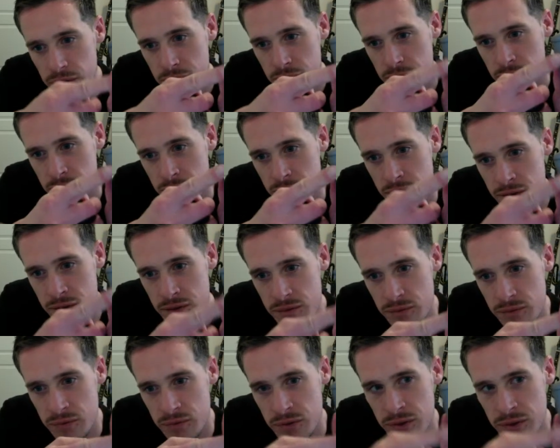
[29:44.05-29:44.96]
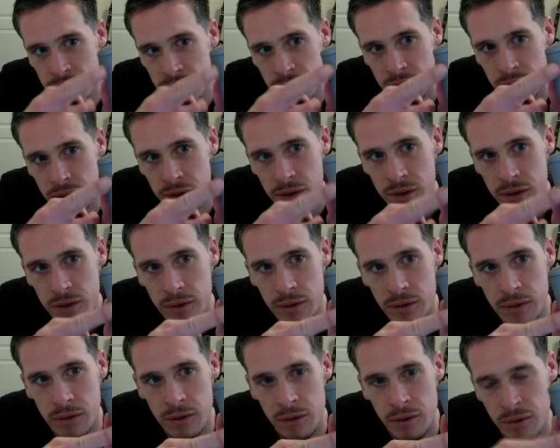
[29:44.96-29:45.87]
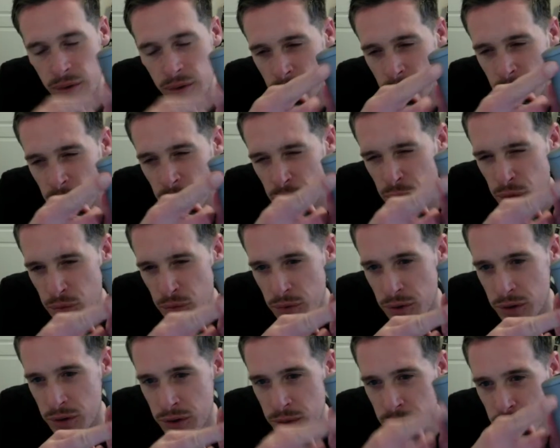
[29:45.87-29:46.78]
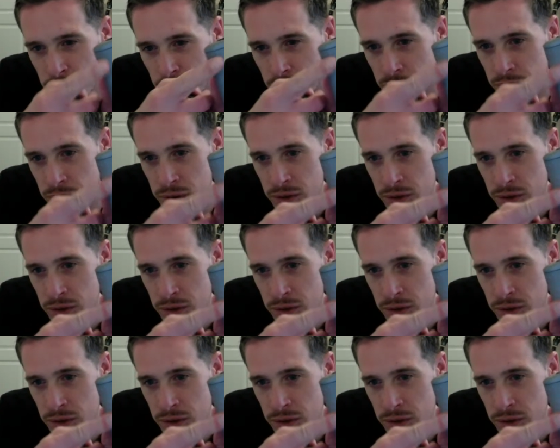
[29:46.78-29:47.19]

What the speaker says: It doesn't feel like a regular 3D print.